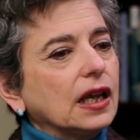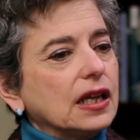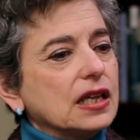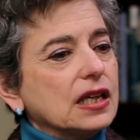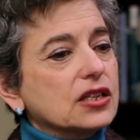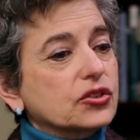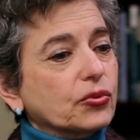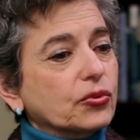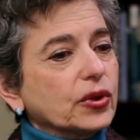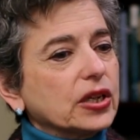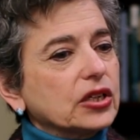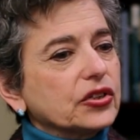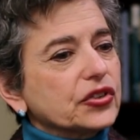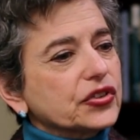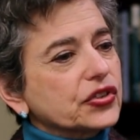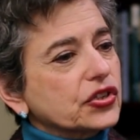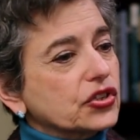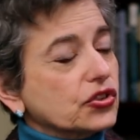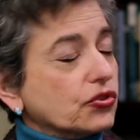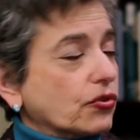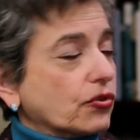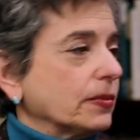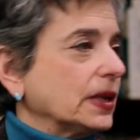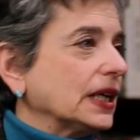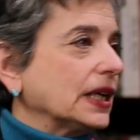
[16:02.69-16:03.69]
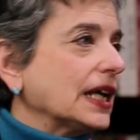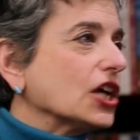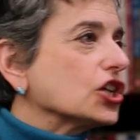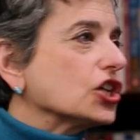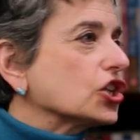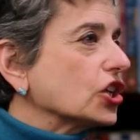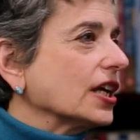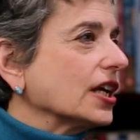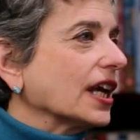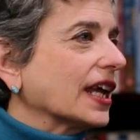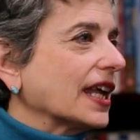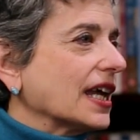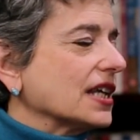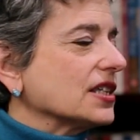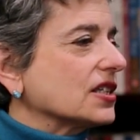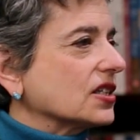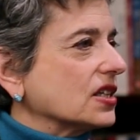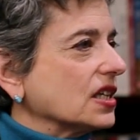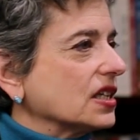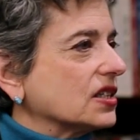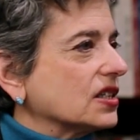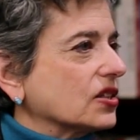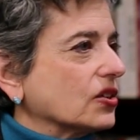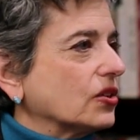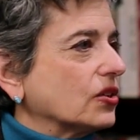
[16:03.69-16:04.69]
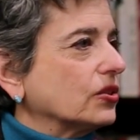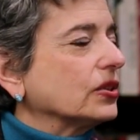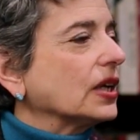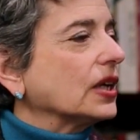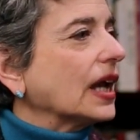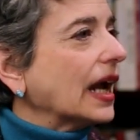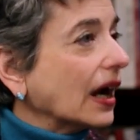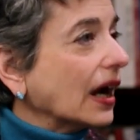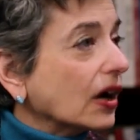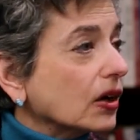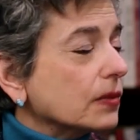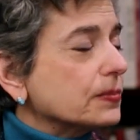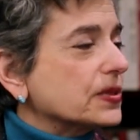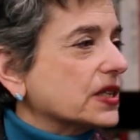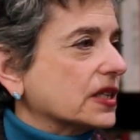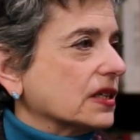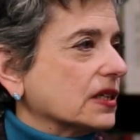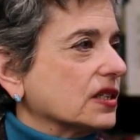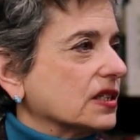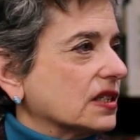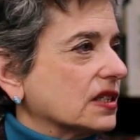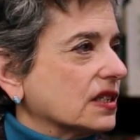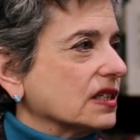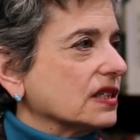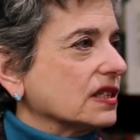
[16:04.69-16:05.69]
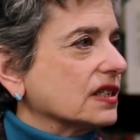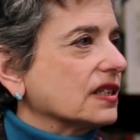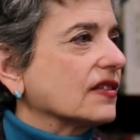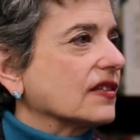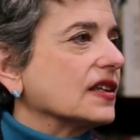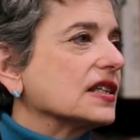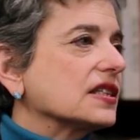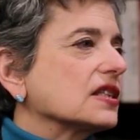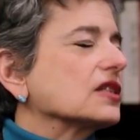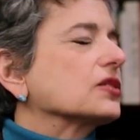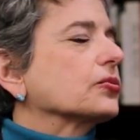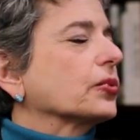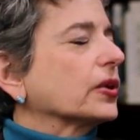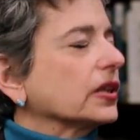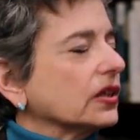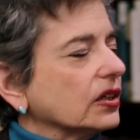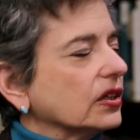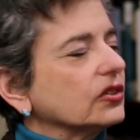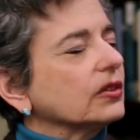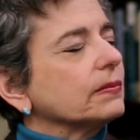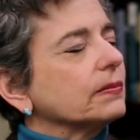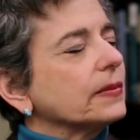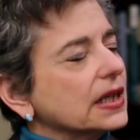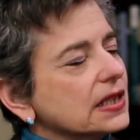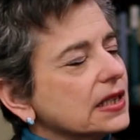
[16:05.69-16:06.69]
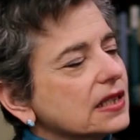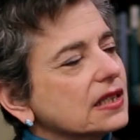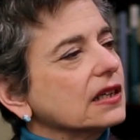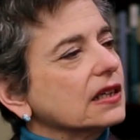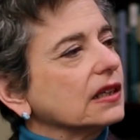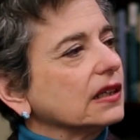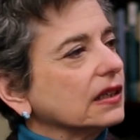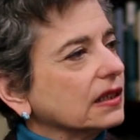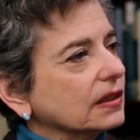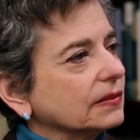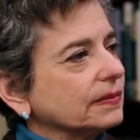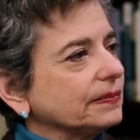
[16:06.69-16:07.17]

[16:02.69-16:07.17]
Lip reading: Israel's discrimination against its own Arab citizens, this is what undermines it.